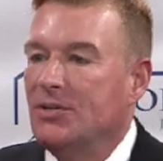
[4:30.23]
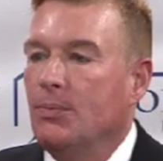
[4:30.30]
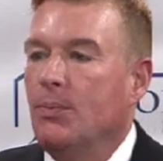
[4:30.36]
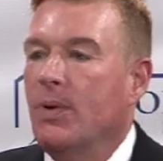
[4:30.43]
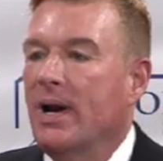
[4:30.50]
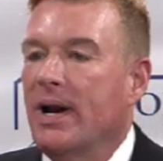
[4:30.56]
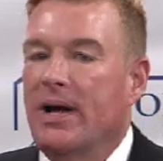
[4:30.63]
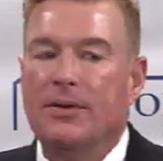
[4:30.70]

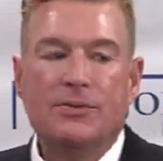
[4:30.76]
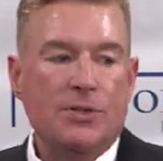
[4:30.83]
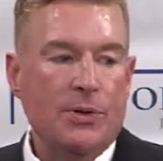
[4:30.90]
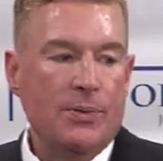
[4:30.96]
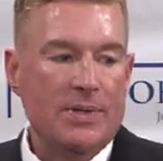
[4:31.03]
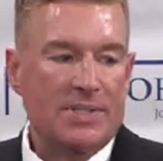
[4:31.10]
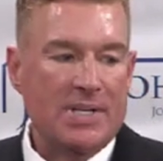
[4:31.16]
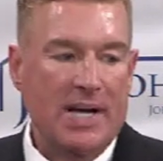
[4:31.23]
what I'll
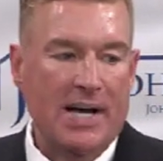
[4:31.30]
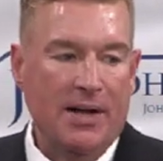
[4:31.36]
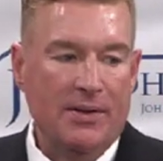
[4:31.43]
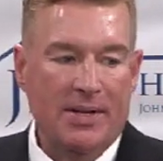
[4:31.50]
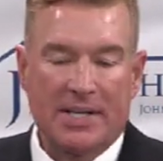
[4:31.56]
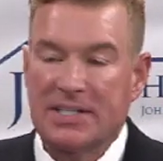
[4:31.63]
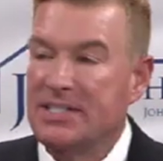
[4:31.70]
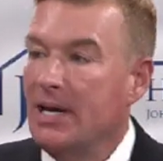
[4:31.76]
do is I'll
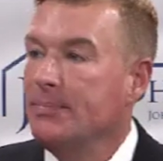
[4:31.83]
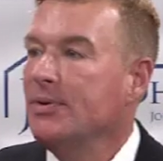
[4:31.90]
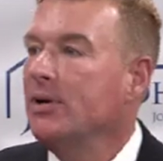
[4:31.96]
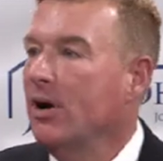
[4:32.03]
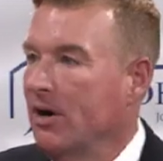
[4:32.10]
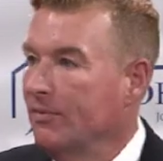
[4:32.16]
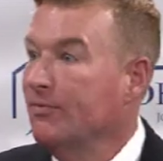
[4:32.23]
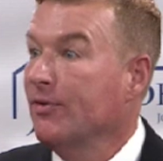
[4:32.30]
accept an
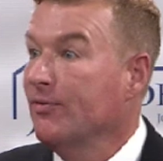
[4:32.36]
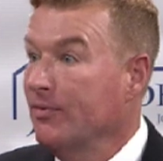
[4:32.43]
offer